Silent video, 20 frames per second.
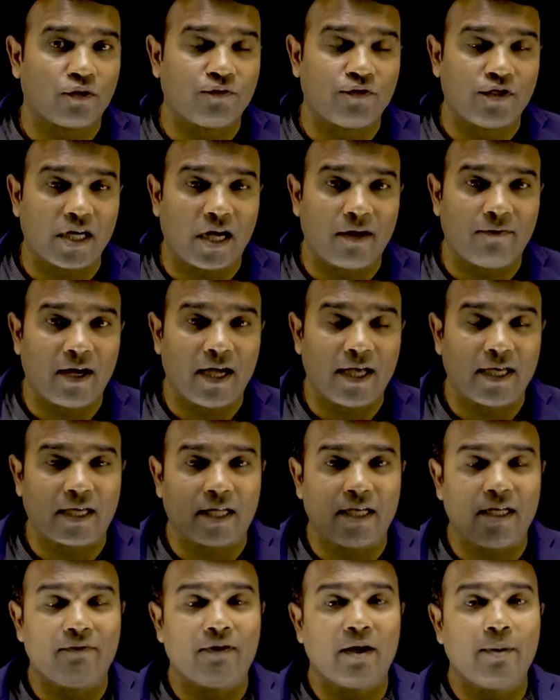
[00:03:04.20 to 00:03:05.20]
of Java, I
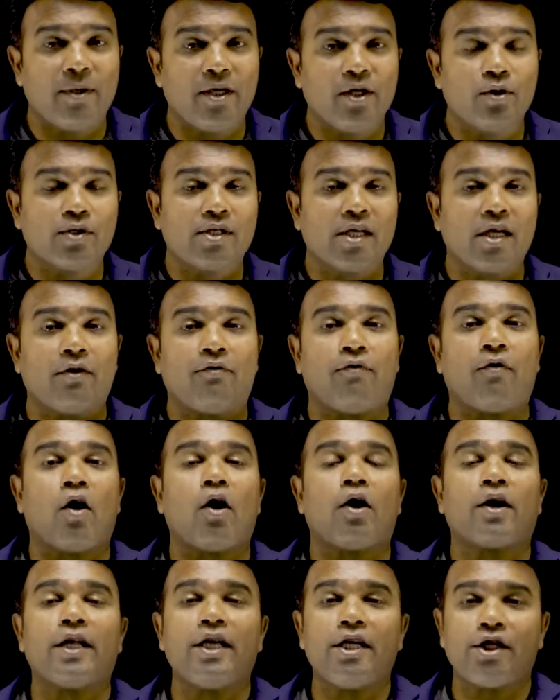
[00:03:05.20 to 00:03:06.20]
can even be using a
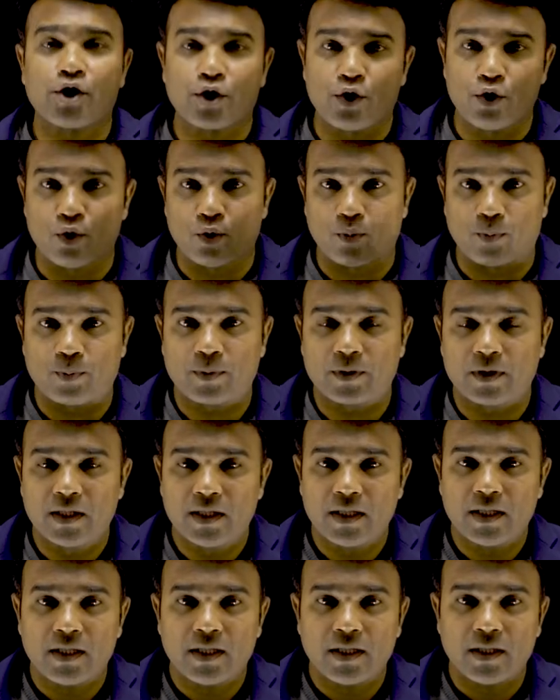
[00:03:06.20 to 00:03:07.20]
for each loop.
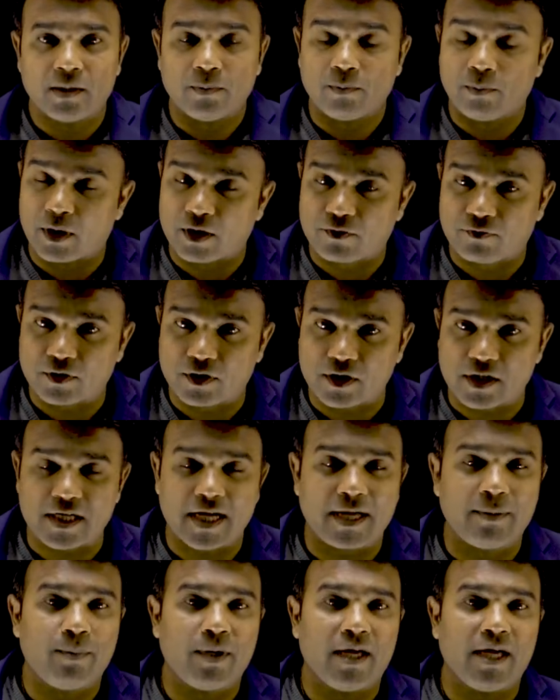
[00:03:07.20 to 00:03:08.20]
But for the
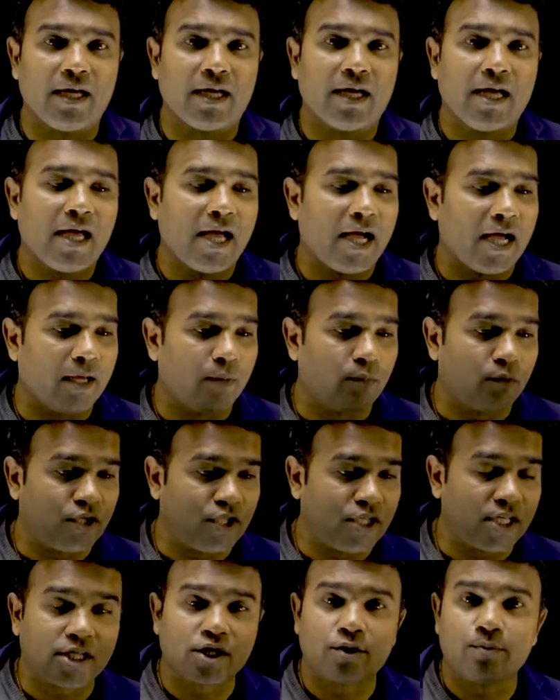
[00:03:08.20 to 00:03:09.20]
time being, I
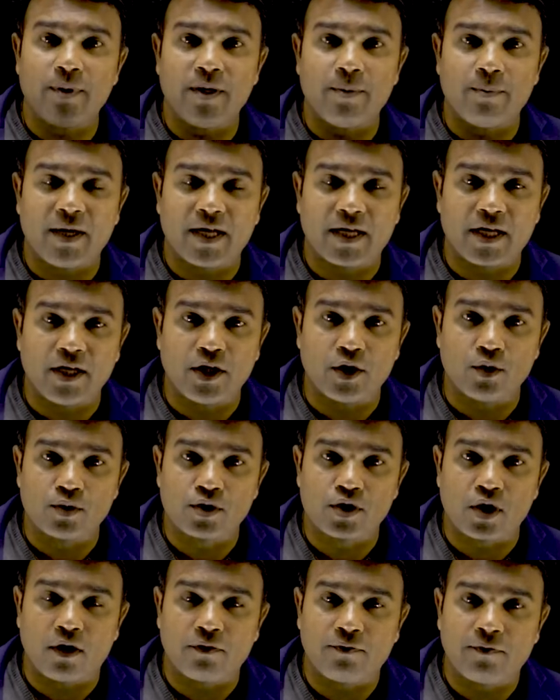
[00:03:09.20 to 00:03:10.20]
would just be making
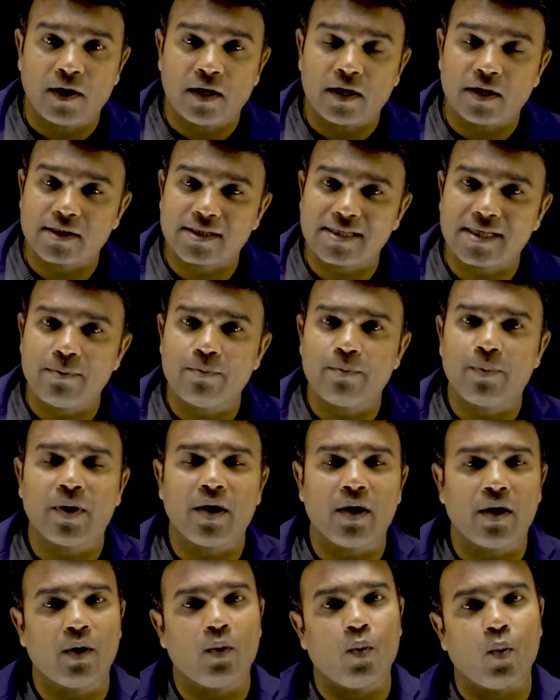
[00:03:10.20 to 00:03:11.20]
use of a
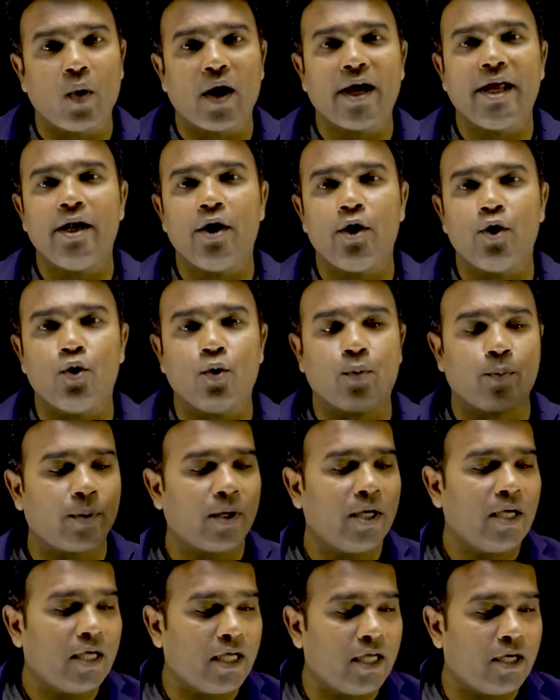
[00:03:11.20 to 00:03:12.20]
simple while loop.
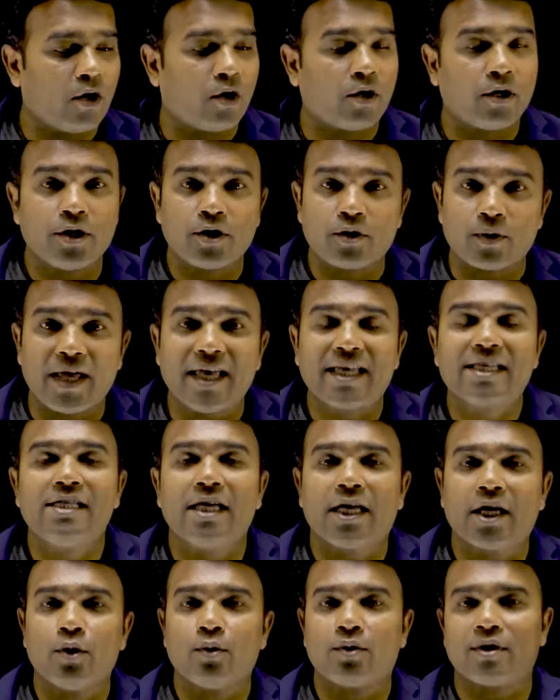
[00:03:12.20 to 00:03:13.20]
In order to
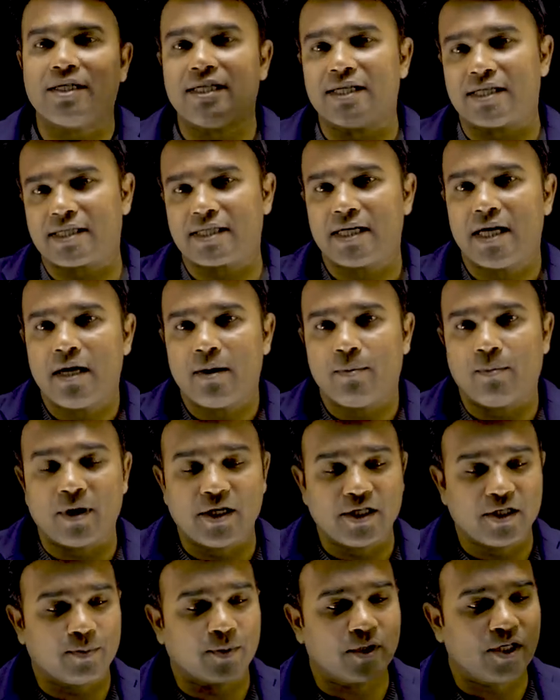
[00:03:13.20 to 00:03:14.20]
execute this
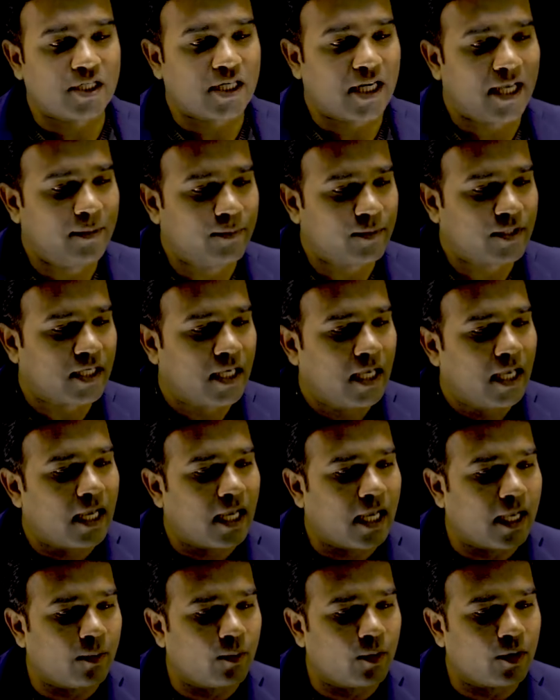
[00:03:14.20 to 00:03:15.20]
multiple times,
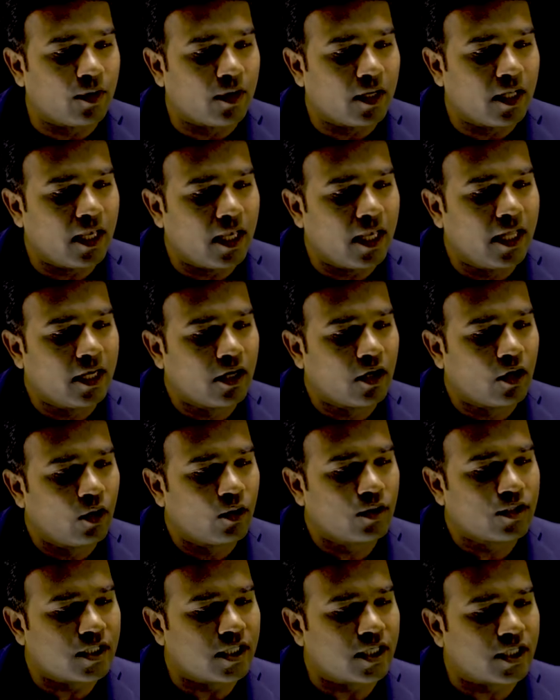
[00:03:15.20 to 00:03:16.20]
I would
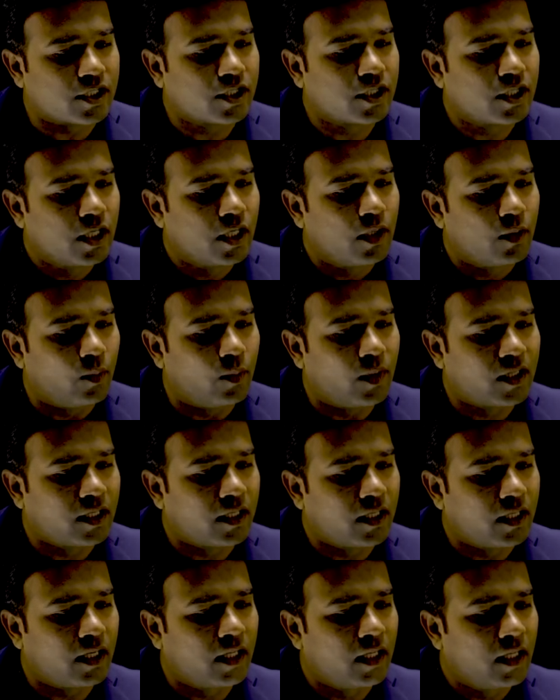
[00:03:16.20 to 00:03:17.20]
enclose it
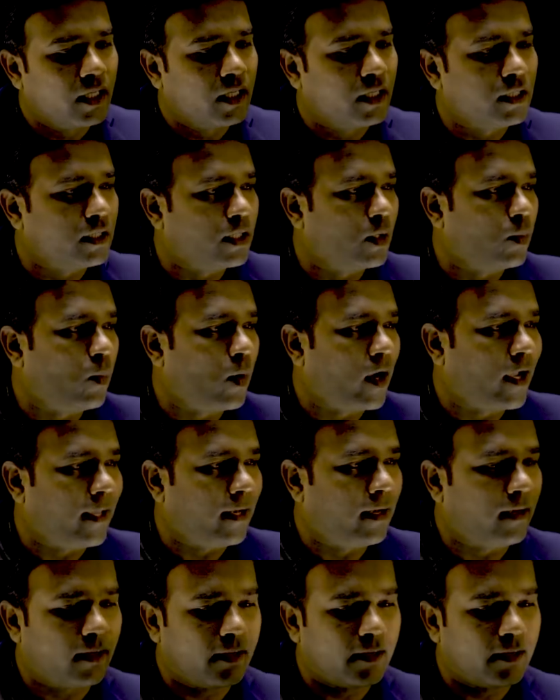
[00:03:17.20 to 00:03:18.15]
within the while.